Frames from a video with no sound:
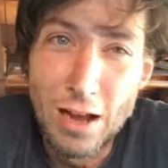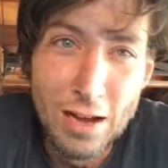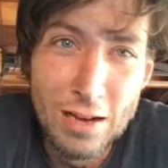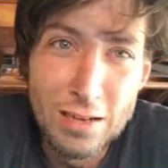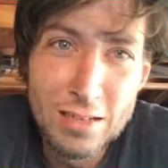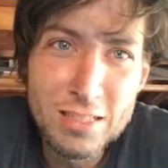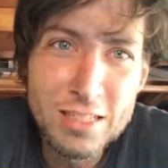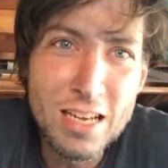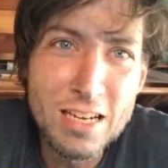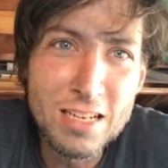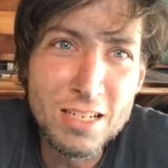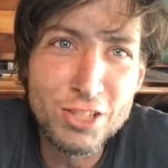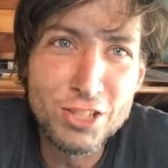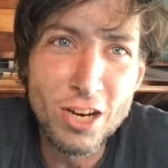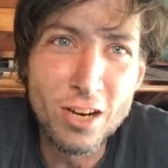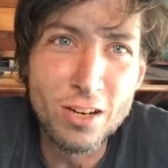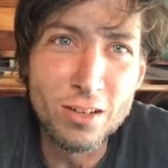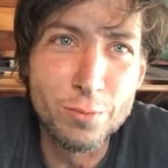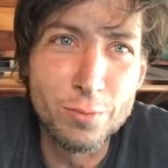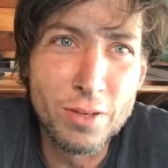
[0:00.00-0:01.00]
I just had to
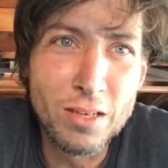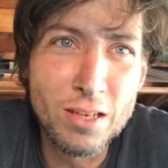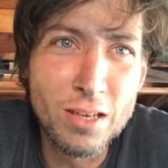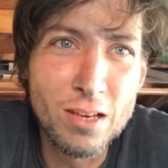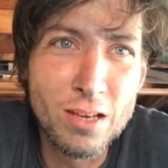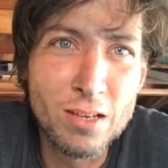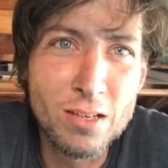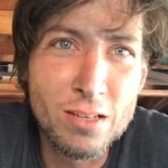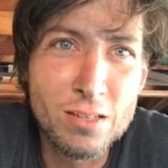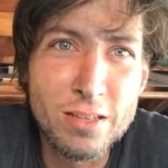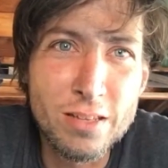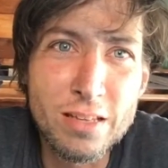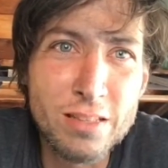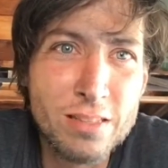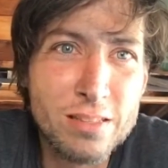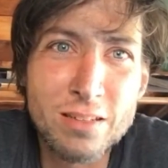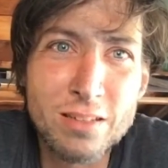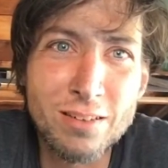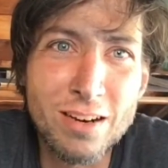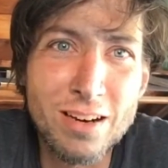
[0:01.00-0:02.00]
share because
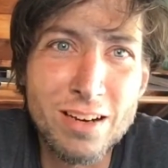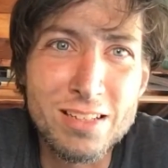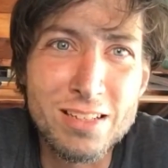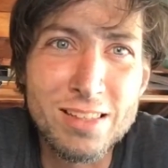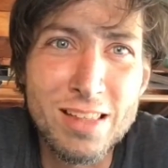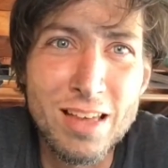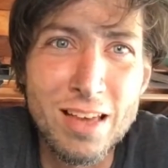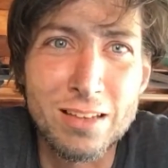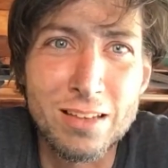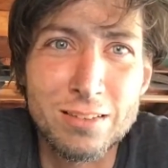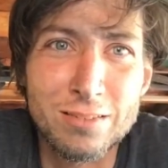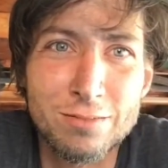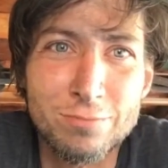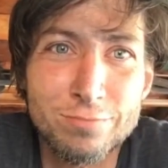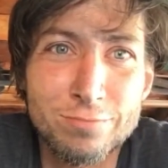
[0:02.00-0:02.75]
it's the greatest thing.